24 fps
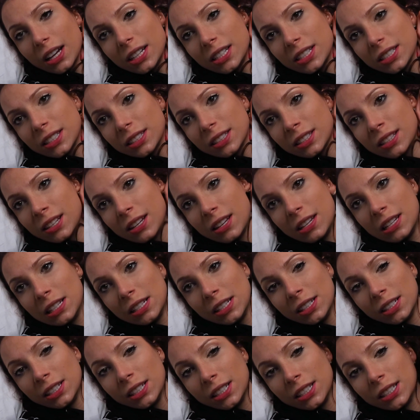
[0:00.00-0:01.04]
I just
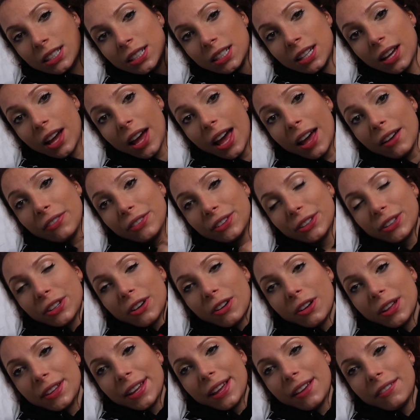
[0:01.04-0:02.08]
have to
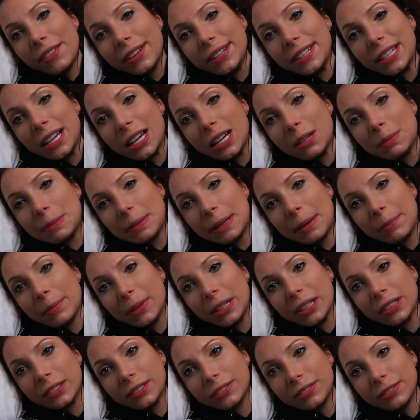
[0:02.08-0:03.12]
go and have a nap.
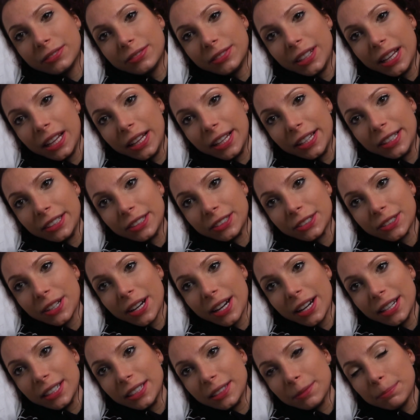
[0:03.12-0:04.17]
I'm not feeling
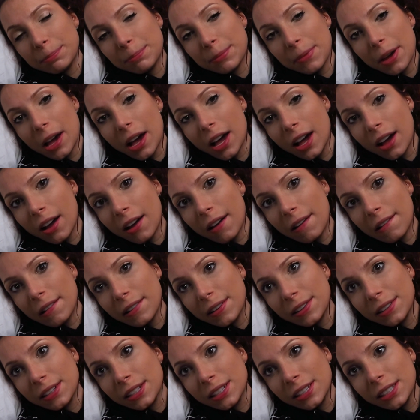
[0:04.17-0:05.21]
great, but
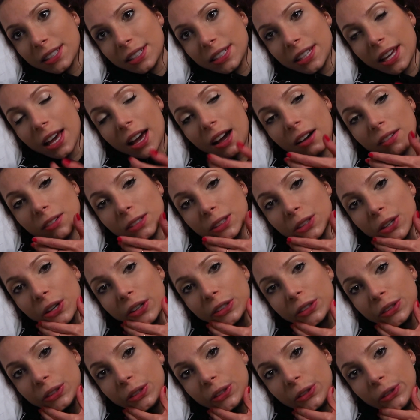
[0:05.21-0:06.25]
yeah, I will
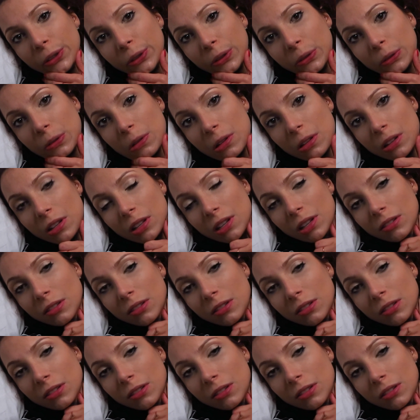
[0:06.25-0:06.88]
talk to you